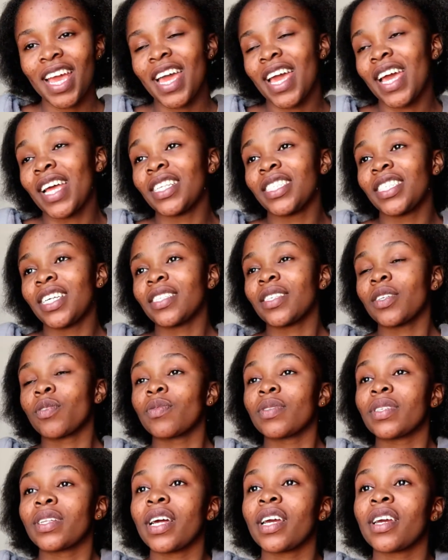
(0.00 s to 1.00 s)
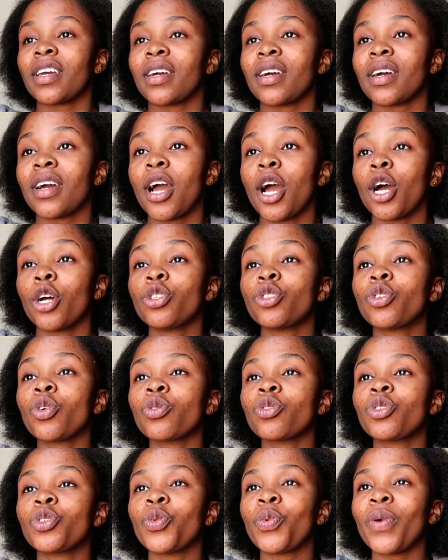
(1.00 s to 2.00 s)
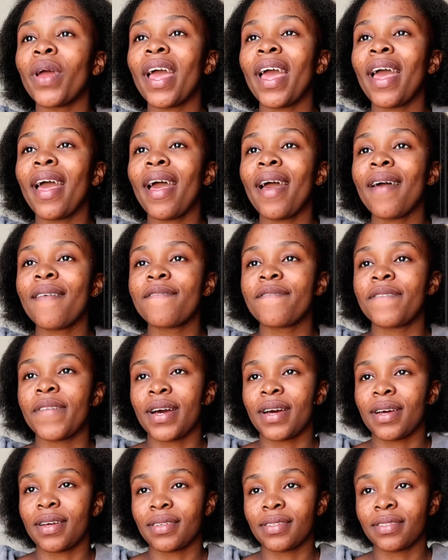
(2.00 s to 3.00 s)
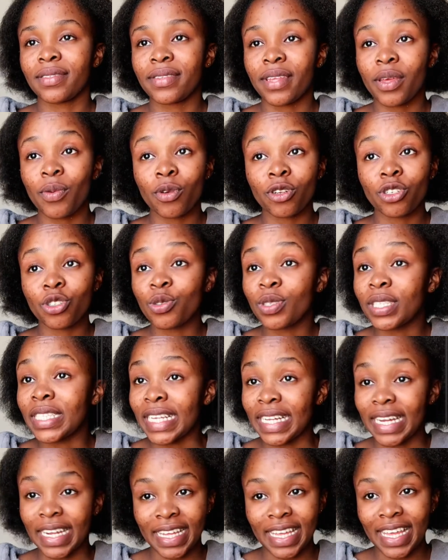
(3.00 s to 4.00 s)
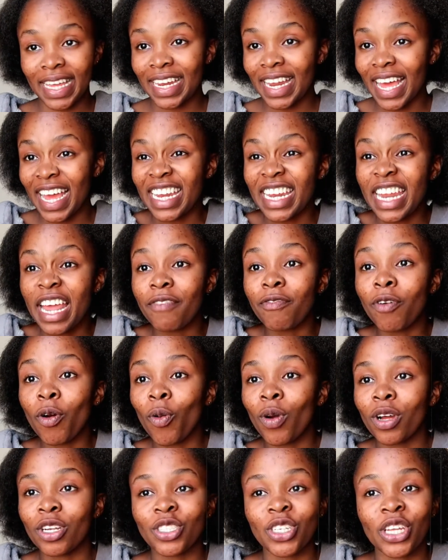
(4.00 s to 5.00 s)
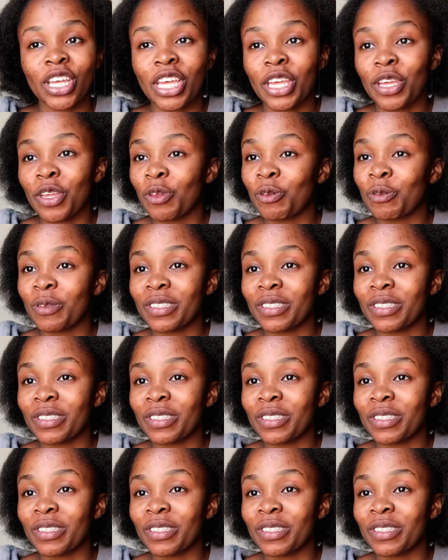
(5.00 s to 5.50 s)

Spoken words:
And Jason was like, "Don't you ever say what you said again. I never want to hear you